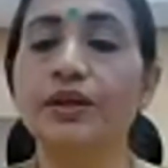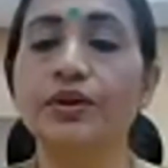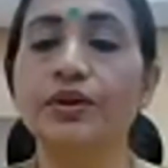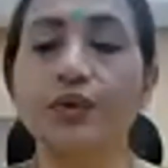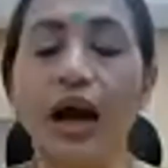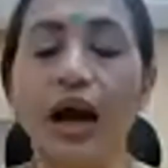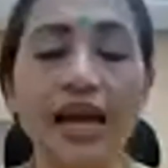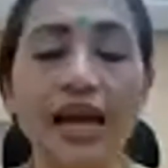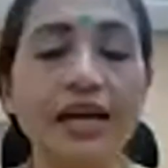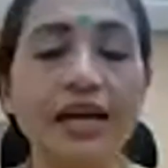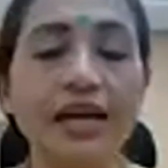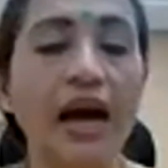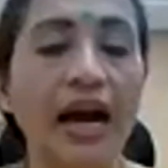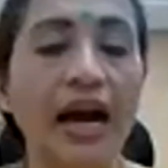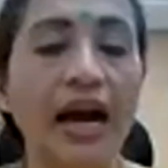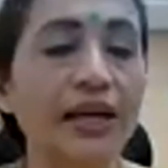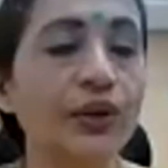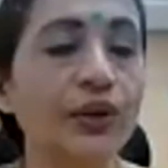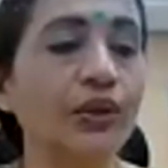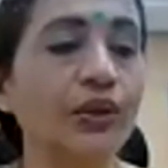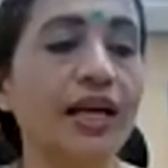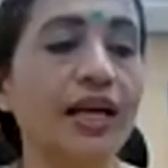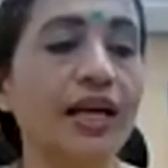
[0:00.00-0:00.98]
I
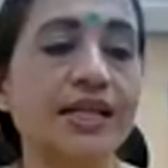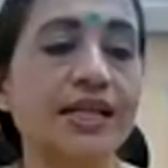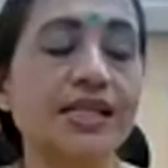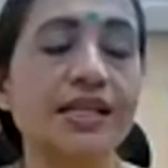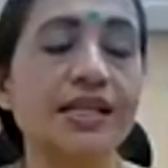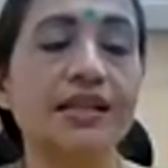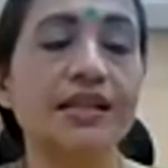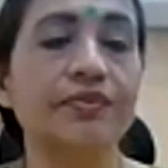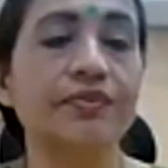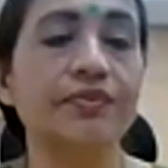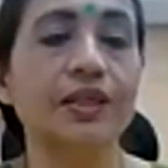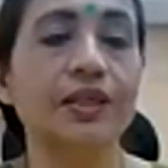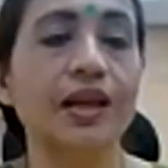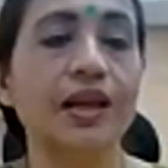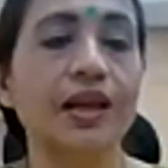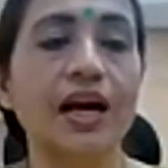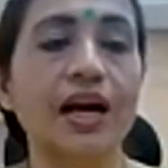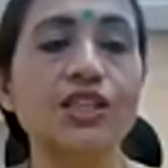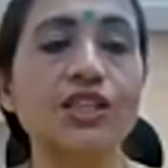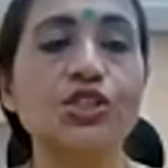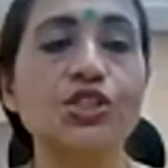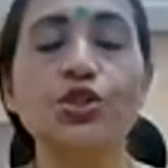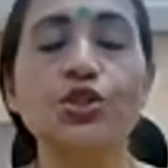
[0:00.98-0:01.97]
know that for the
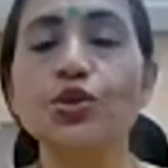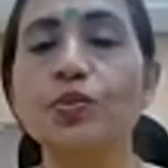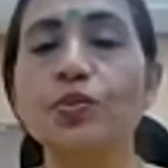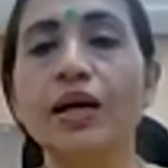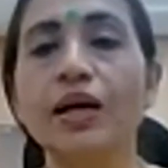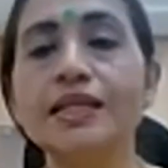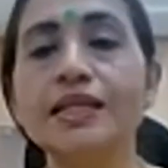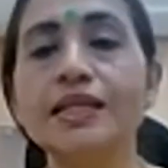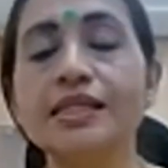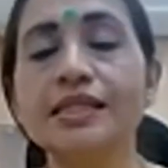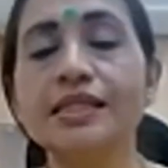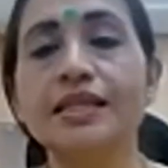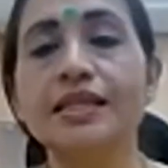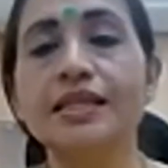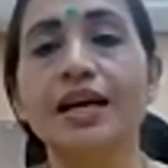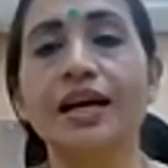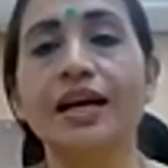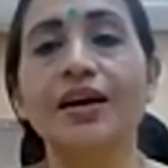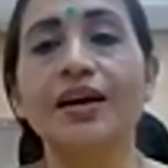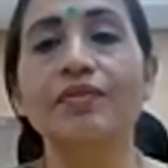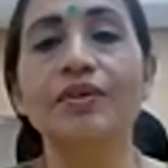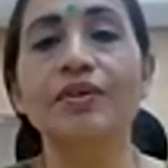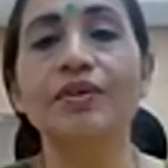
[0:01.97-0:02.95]
last 2 months,
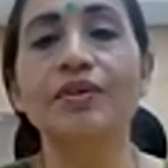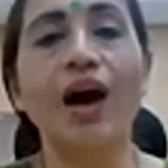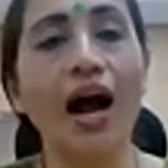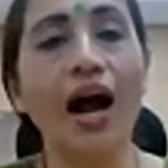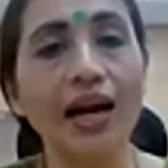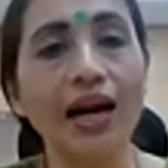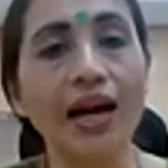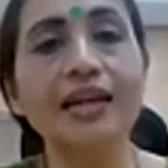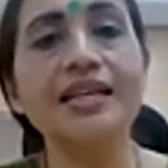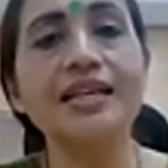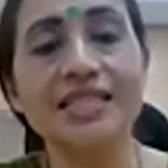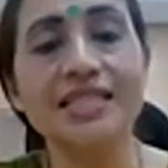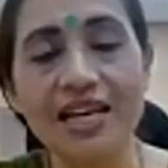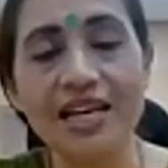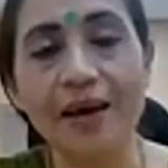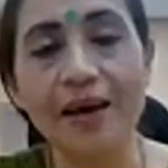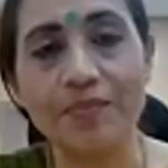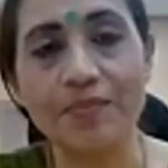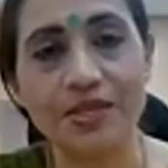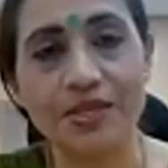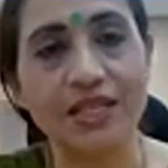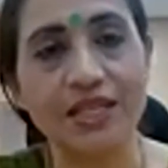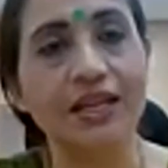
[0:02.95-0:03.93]
we've hardly
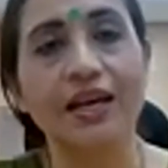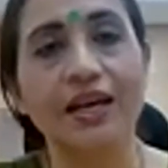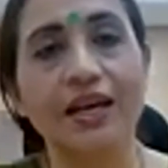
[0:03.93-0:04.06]
slept.